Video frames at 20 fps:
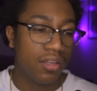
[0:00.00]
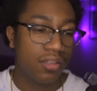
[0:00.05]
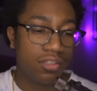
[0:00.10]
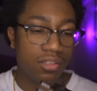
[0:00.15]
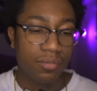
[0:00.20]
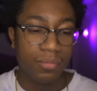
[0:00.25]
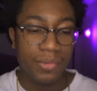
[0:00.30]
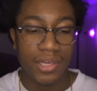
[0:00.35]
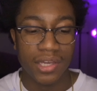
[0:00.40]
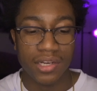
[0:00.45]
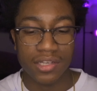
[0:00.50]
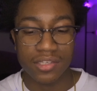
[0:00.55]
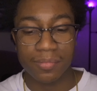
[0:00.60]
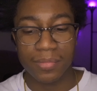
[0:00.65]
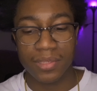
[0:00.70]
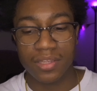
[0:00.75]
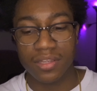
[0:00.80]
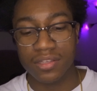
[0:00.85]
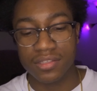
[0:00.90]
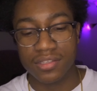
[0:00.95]
to be honest,
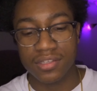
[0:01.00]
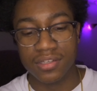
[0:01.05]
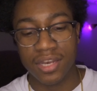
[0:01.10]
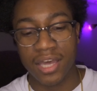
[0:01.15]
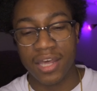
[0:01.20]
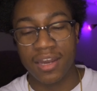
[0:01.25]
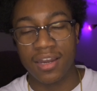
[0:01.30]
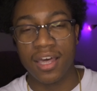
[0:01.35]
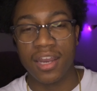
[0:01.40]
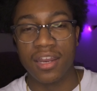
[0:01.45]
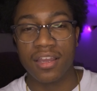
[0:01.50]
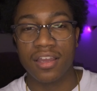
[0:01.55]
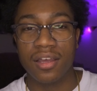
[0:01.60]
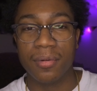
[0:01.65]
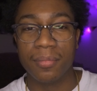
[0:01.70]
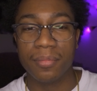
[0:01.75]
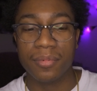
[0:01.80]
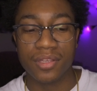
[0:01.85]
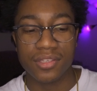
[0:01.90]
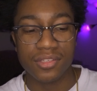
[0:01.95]
because not a lot of
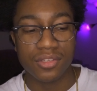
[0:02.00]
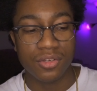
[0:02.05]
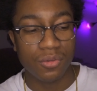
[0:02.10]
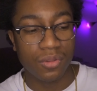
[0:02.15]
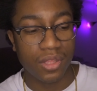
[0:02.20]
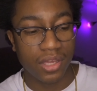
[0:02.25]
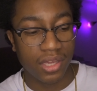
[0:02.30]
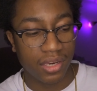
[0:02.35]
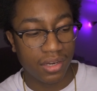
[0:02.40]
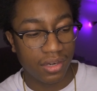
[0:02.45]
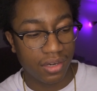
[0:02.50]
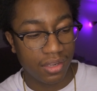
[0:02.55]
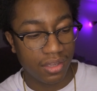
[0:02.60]
companies do that.